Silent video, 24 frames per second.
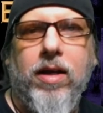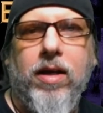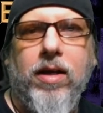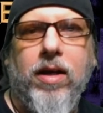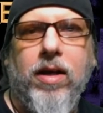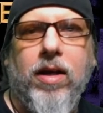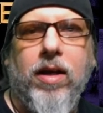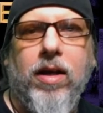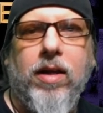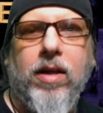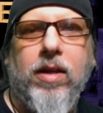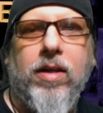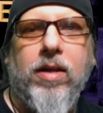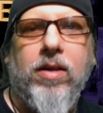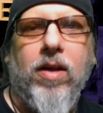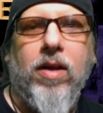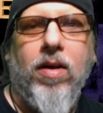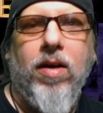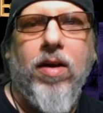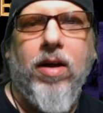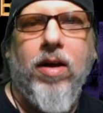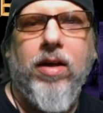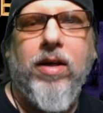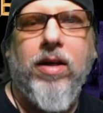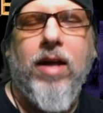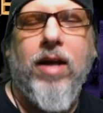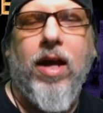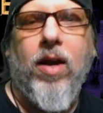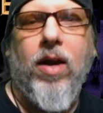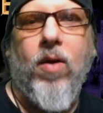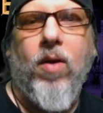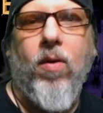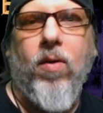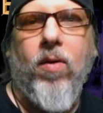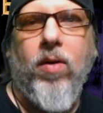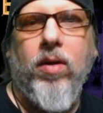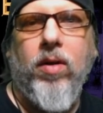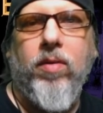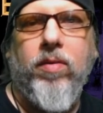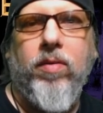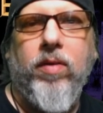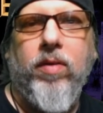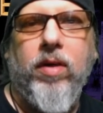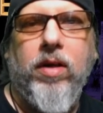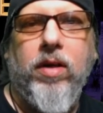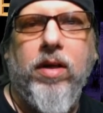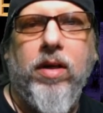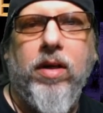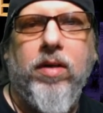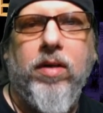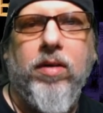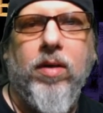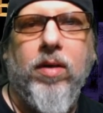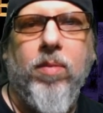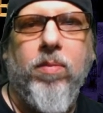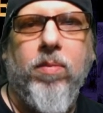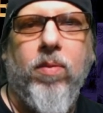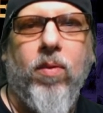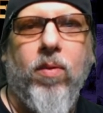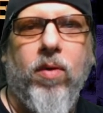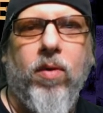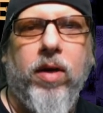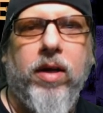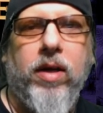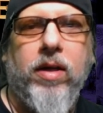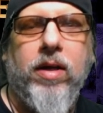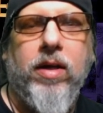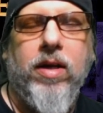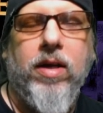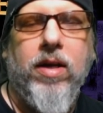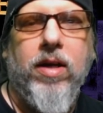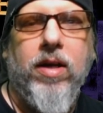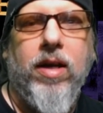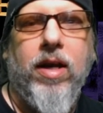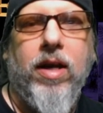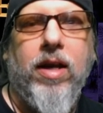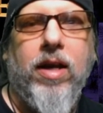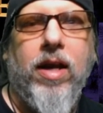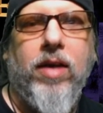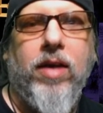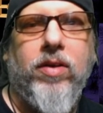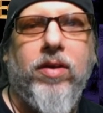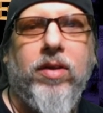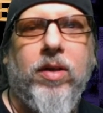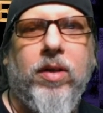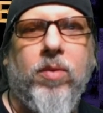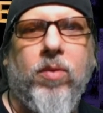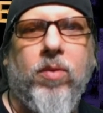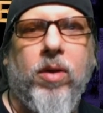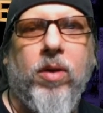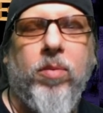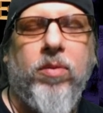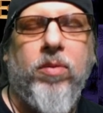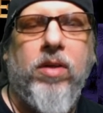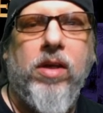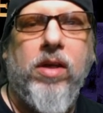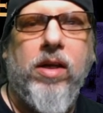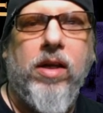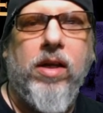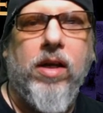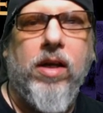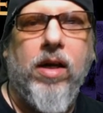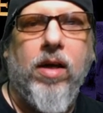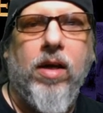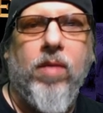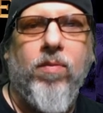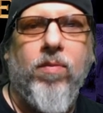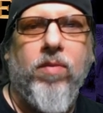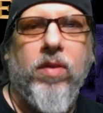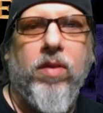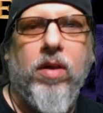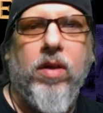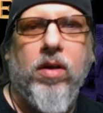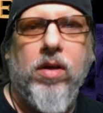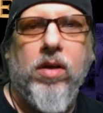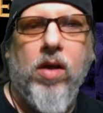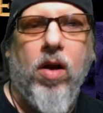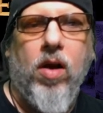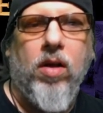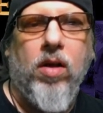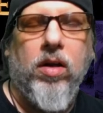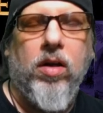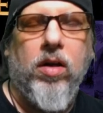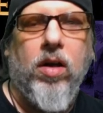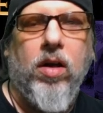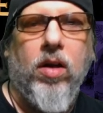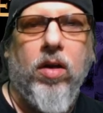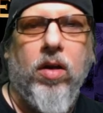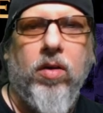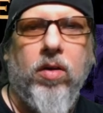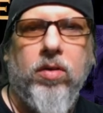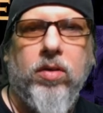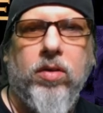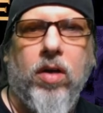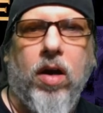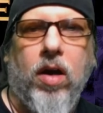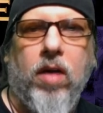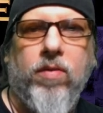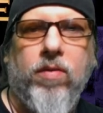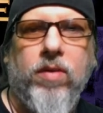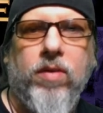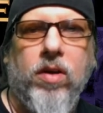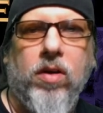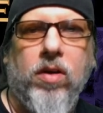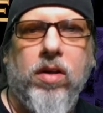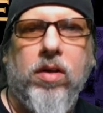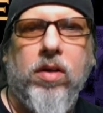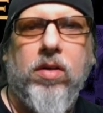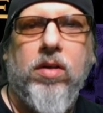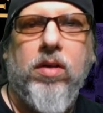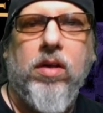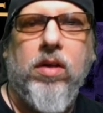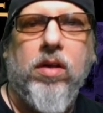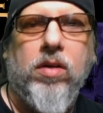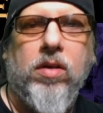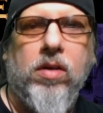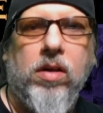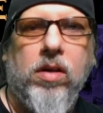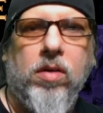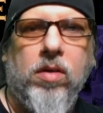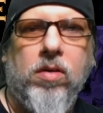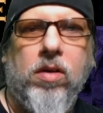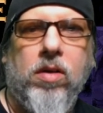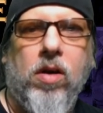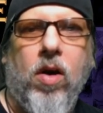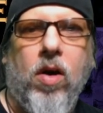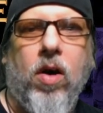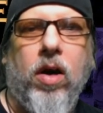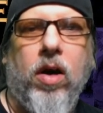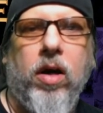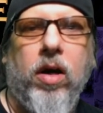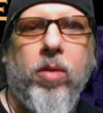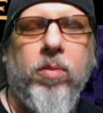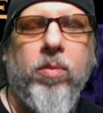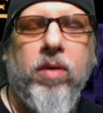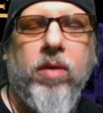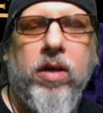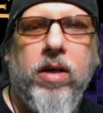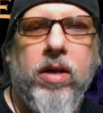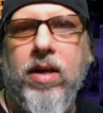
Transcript: the dog got a hold of it at some point and actually ripped all the clothes off, this in the arm.